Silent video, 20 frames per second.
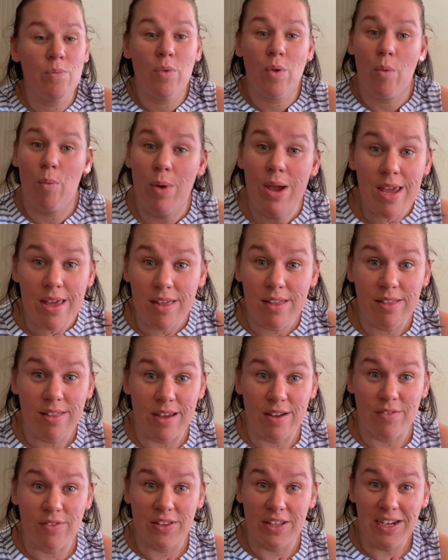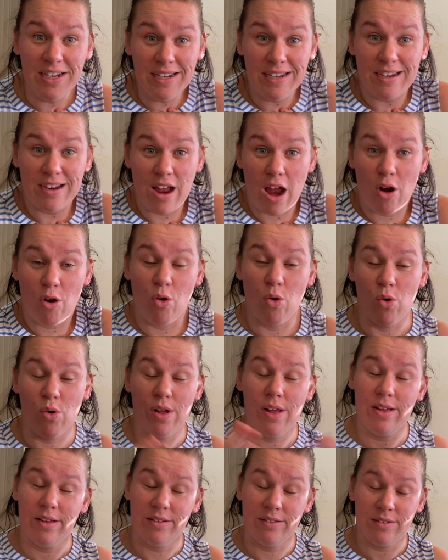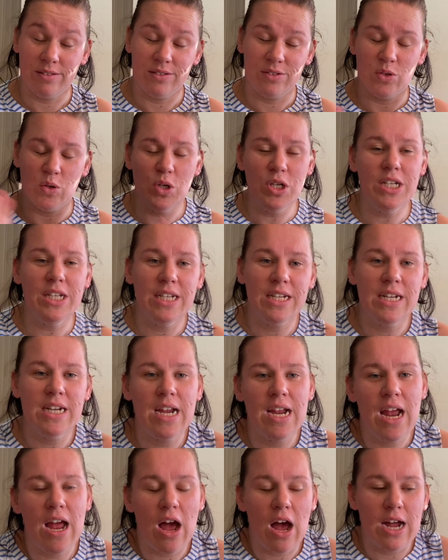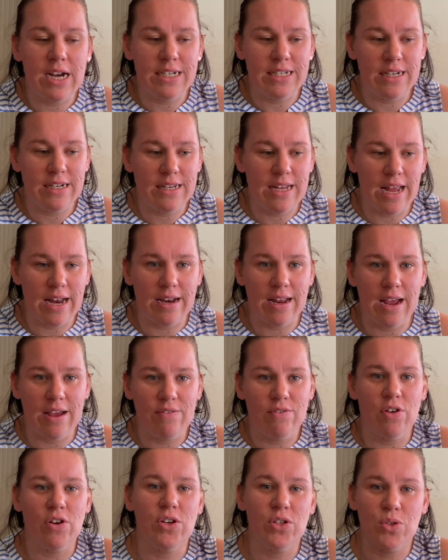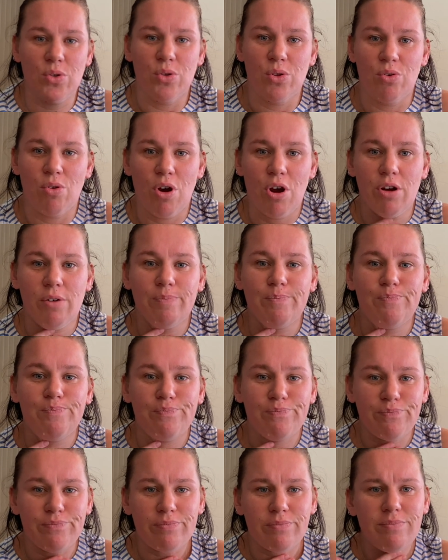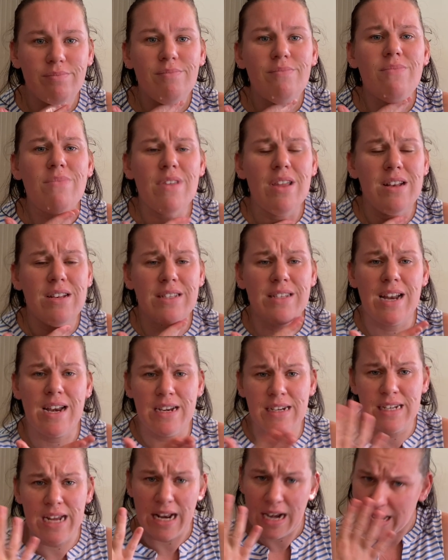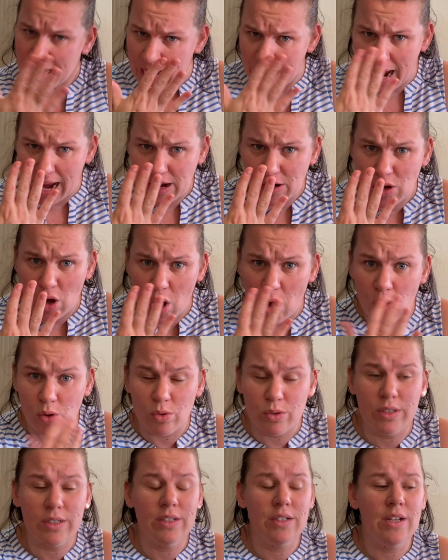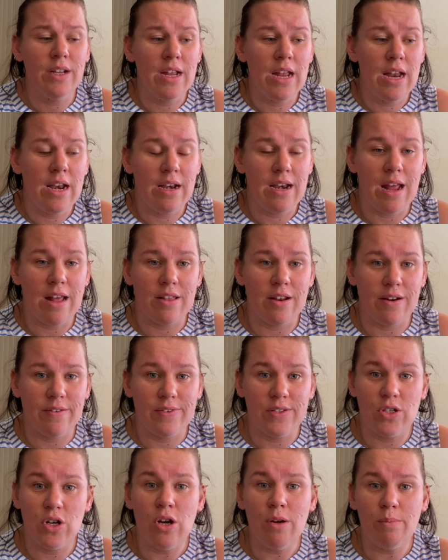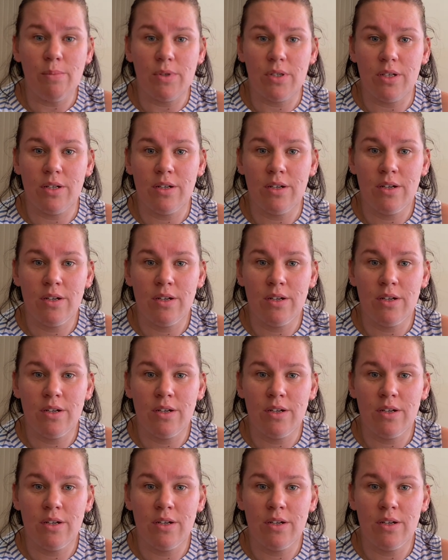We thankfully are all good. I did get a very sore throat. I'm starting to get like a head cold now that I've stopped.